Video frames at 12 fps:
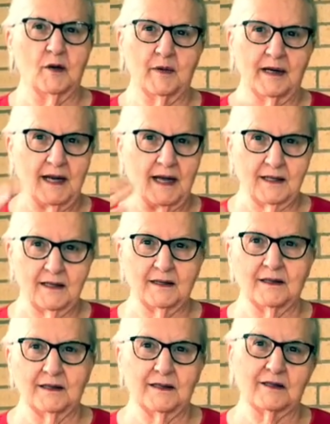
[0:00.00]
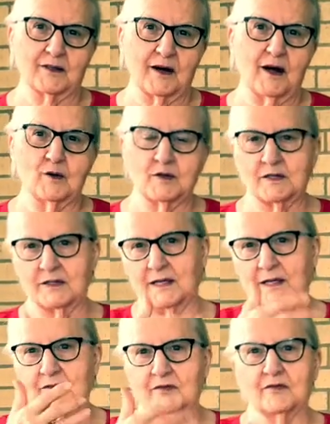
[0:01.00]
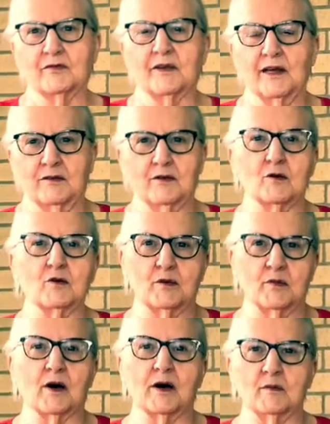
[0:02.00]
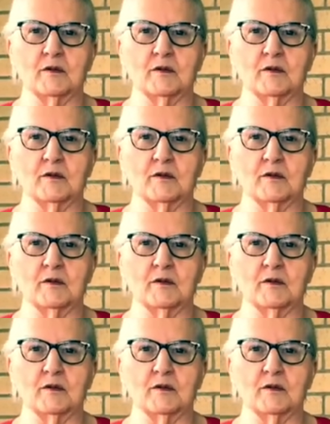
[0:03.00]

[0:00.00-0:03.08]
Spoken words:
but not in their house. They have their own apartment.